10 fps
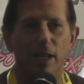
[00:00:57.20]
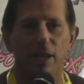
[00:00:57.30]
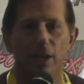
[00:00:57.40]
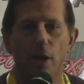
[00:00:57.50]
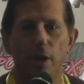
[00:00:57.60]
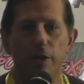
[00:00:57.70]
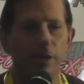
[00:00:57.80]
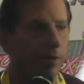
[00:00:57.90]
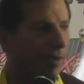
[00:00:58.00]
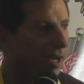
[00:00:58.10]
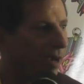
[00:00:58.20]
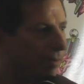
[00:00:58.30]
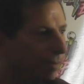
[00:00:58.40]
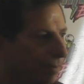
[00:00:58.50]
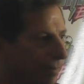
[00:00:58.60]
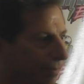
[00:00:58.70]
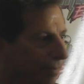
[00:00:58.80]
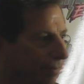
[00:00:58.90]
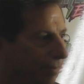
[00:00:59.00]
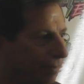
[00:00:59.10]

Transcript: You going into the video? Sounds